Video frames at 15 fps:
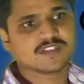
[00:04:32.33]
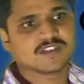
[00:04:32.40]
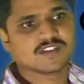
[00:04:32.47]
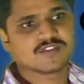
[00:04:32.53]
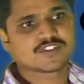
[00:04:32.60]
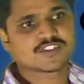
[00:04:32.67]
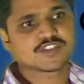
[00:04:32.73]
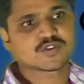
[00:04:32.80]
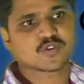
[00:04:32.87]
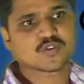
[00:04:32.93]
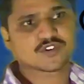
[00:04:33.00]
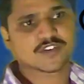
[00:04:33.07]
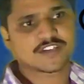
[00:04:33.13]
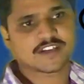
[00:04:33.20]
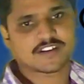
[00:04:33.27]
Switch is
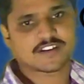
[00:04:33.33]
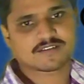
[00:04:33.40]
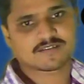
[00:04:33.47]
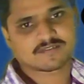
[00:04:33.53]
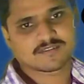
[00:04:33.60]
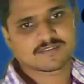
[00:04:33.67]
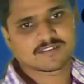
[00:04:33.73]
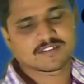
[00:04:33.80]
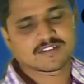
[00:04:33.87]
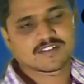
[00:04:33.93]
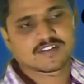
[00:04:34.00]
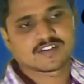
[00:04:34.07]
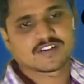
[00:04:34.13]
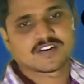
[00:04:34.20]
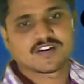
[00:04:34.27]
closing here.
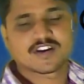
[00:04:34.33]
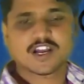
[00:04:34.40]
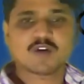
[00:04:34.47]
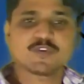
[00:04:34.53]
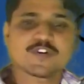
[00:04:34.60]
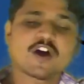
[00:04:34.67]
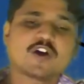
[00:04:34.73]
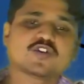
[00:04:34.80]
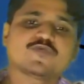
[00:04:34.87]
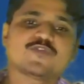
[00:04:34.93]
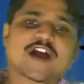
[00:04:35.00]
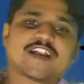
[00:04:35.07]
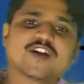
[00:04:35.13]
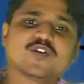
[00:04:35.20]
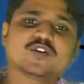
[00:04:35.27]
Now, we have to
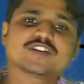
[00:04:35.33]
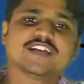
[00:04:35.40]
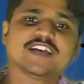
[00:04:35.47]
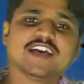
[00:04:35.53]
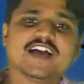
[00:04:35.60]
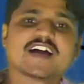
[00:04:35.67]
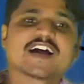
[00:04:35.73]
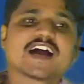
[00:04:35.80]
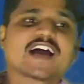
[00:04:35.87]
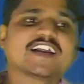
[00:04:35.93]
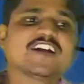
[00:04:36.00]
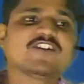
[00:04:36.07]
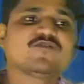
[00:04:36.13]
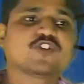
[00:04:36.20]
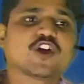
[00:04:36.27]
find out the
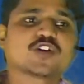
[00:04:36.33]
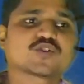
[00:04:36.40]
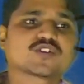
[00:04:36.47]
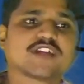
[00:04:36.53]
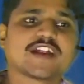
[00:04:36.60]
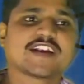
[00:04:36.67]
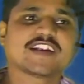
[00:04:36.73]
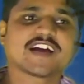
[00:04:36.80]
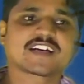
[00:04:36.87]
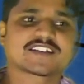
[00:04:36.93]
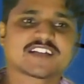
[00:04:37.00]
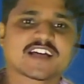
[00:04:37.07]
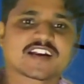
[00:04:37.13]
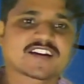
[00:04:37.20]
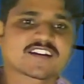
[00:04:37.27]
current flowing through the
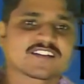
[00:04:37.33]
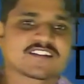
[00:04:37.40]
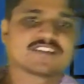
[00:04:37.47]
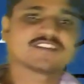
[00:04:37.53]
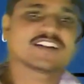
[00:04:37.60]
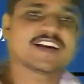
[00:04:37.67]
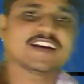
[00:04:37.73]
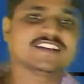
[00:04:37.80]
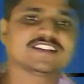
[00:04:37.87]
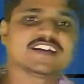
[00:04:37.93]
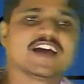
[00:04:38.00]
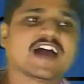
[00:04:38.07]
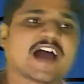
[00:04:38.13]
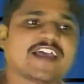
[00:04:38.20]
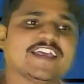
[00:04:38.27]
inductor, that is
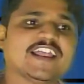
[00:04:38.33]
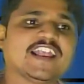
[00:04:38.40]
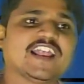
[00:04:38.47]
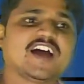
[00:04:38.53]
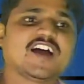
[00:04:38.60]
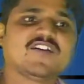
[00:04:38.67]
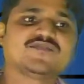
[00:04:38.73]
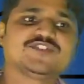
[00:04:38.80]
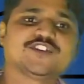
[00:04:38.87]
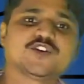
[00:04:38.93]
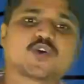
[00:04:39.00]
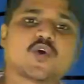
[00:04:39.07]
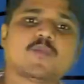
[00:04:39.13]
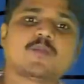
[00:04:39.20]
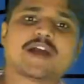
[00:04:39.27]
IL of
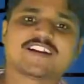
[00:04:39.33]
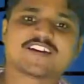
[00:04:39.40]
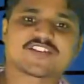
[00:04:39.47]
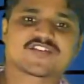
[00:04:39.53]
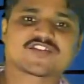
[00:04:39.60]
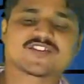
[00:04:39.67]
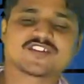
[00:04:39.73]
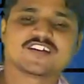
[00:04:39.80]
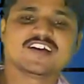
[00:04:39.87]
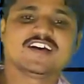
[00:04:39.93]
0 minus.